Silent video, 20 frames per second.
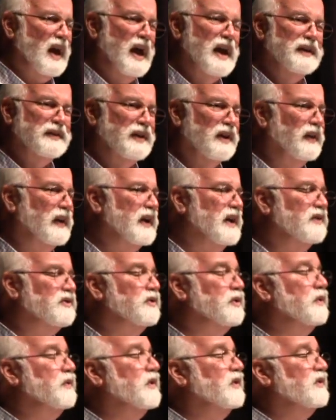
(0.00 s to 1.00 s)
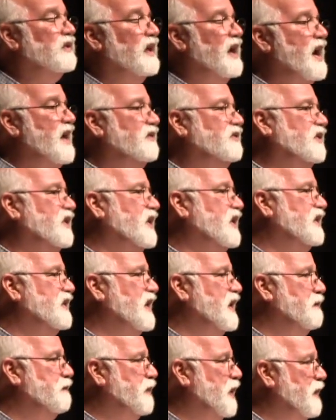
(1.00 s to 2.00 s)
Until he gets to this last kid
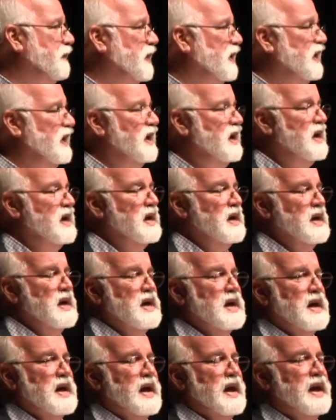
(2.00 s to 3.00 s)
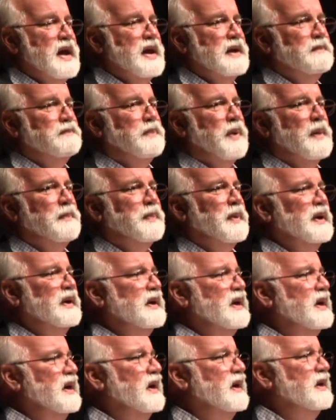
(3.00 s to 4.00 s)
named Puppet. And
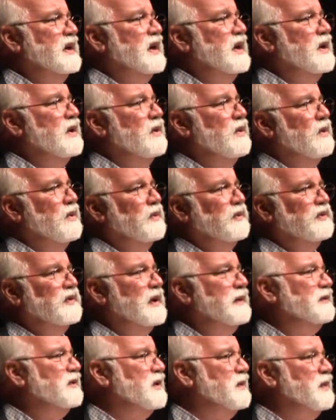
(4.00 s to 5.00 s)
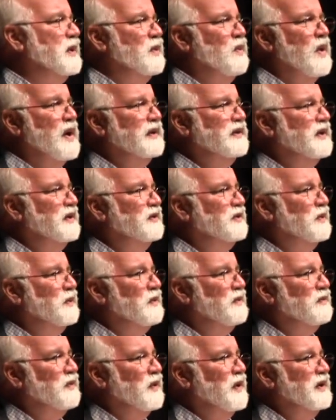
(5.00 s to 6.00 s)
Puppet, you know, seems to be wanting to
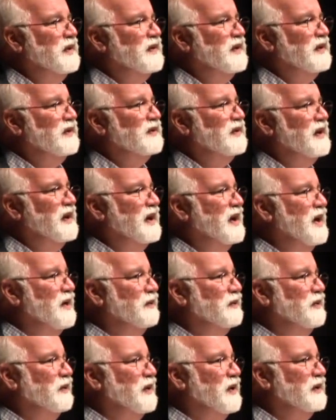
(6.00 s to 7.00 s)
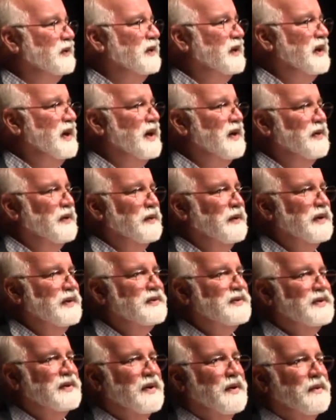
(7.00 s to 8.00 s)
avoid this encounter altogether.
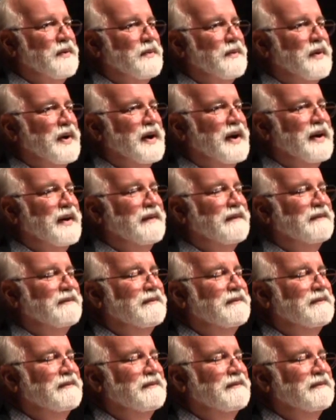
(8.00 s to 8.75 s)
And so uh,